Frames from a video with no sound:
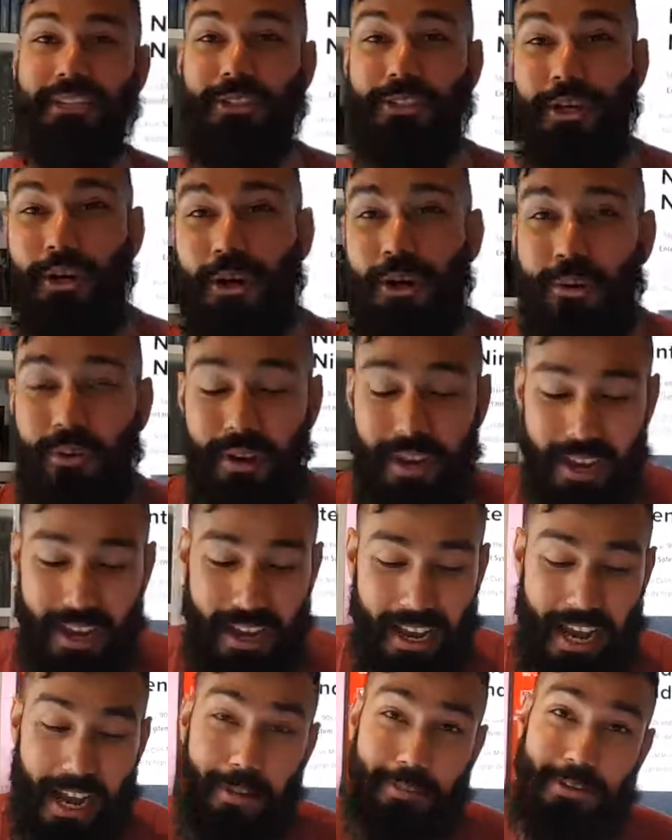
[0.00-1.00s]
So
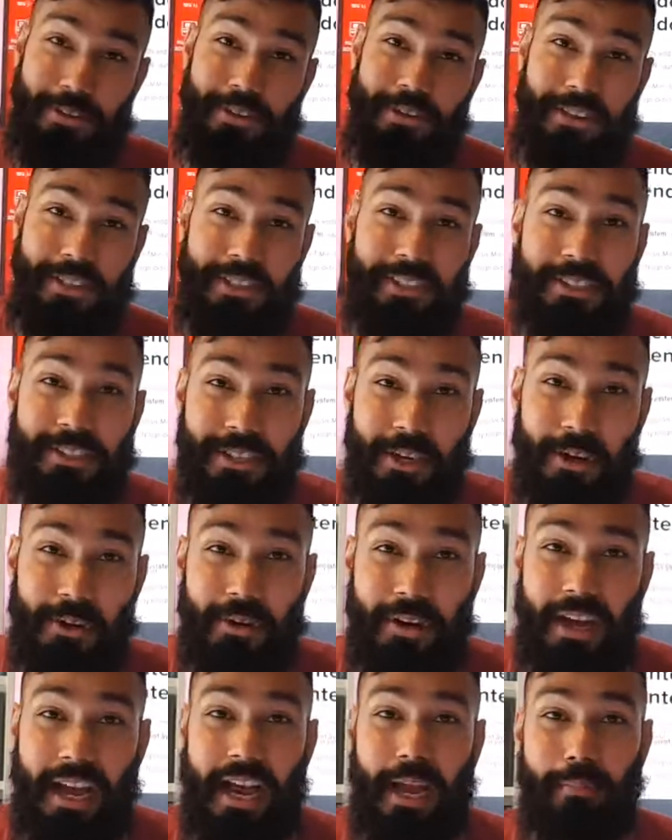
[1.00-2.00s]
absolutely
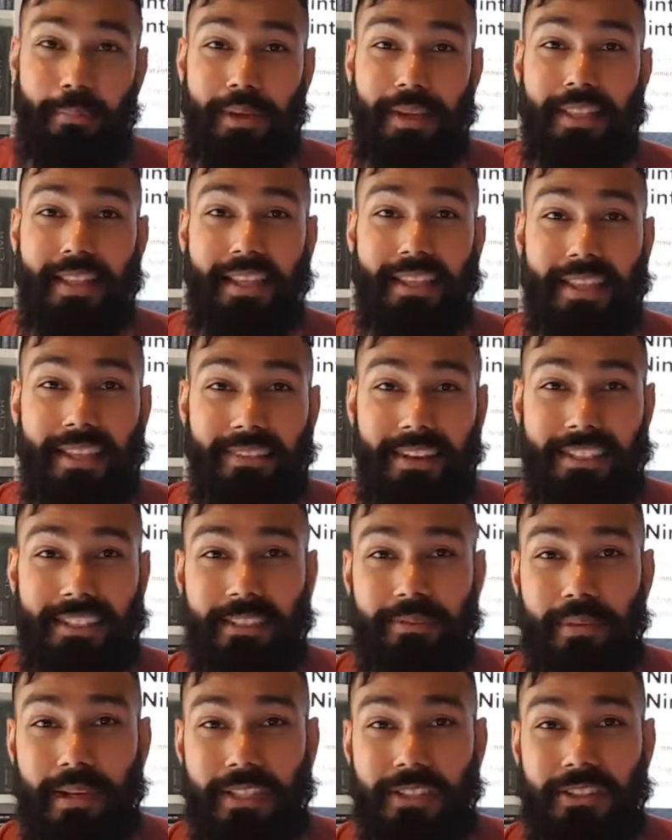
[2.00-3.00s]
so happy that they've
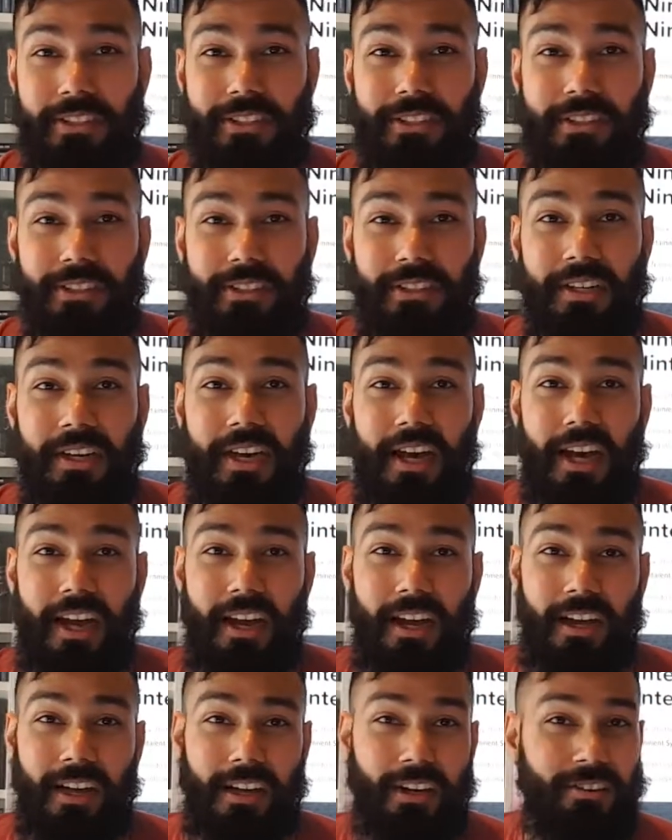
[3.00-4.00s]
actually managed to uh,
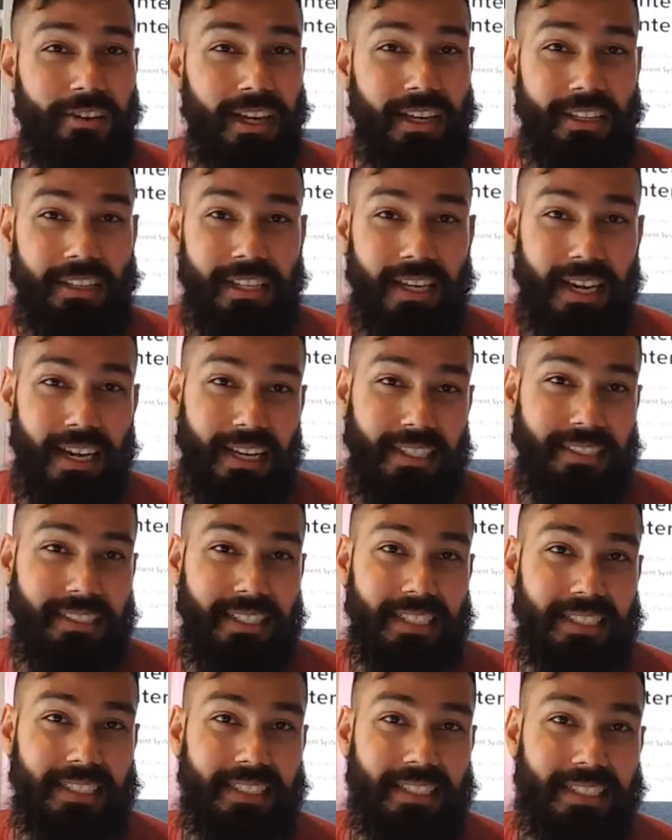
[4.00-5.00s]
create the
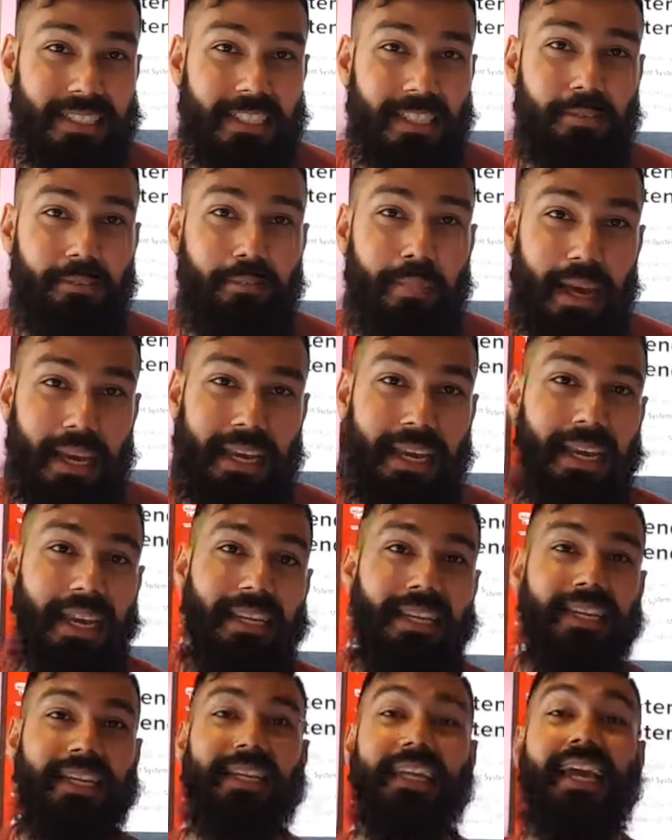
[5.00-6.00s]
classic system back
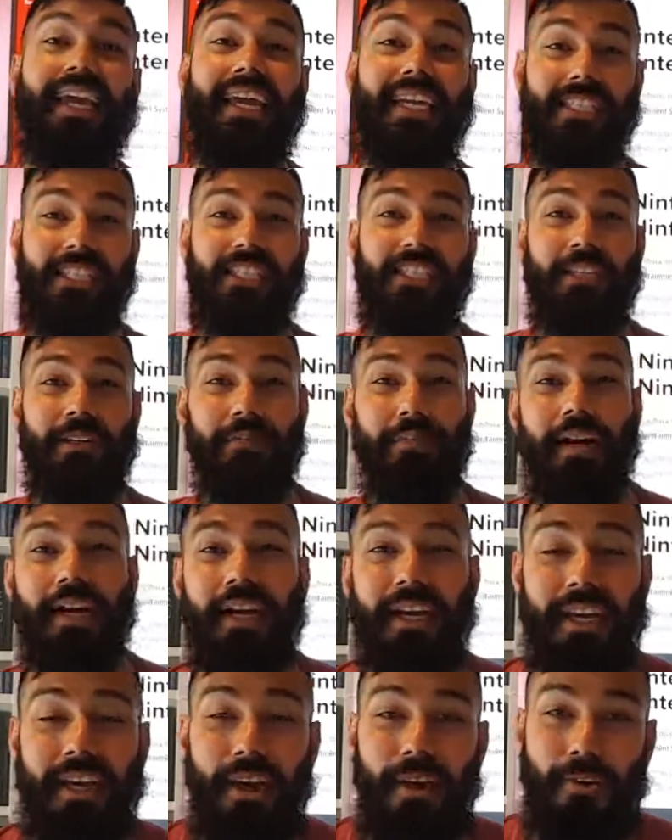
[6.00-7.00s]
again in a
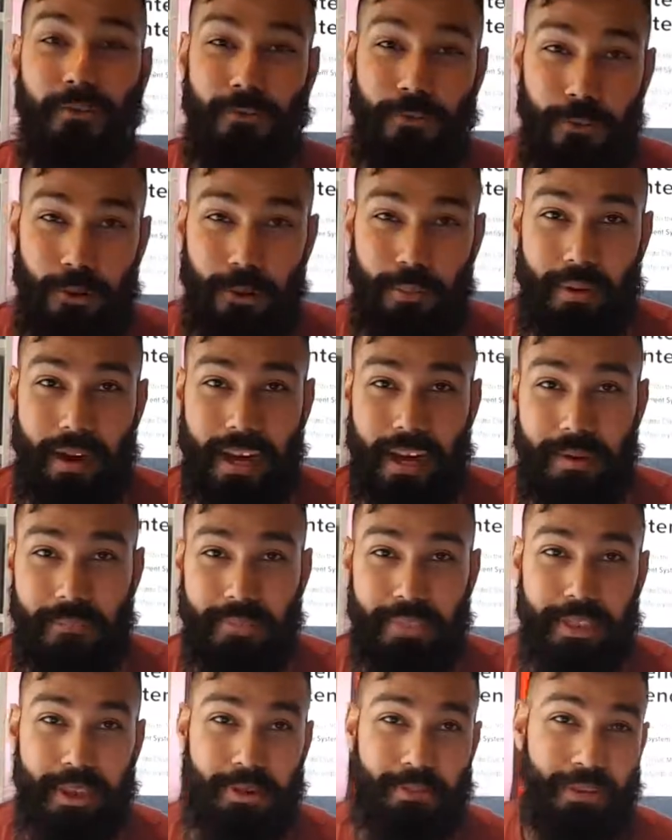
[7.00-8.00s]
HDMI format
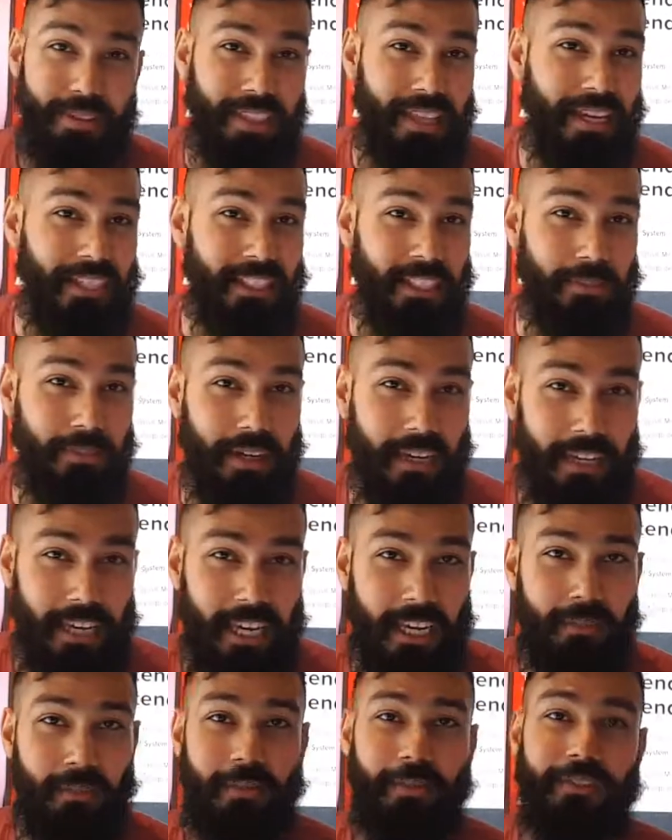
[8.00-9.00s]
with the HDMI
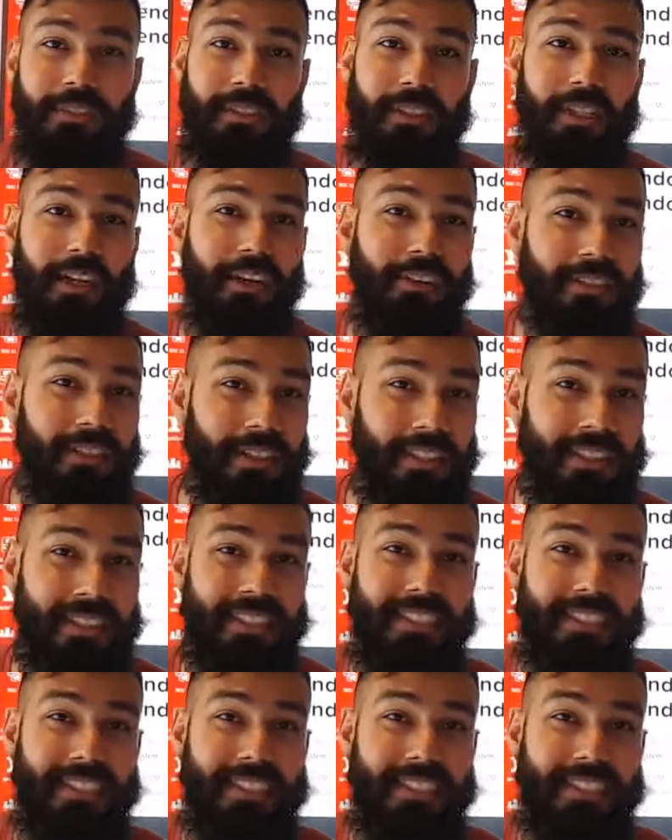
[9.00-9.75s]
cables, the current